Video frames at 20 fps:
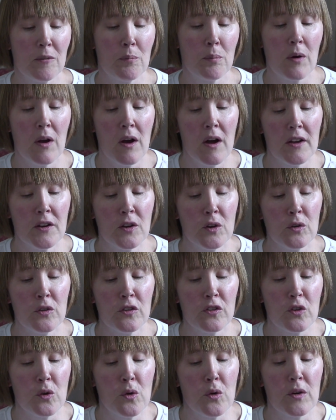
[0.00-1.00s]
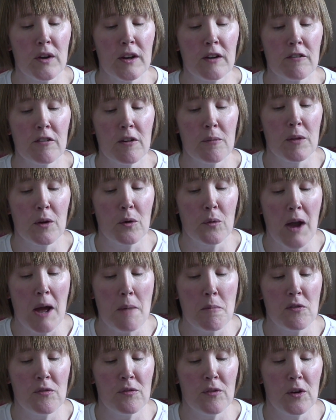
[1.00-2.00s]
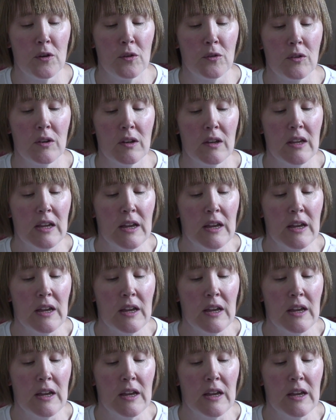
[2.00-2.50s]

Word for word: soprano soaring from the gramophone,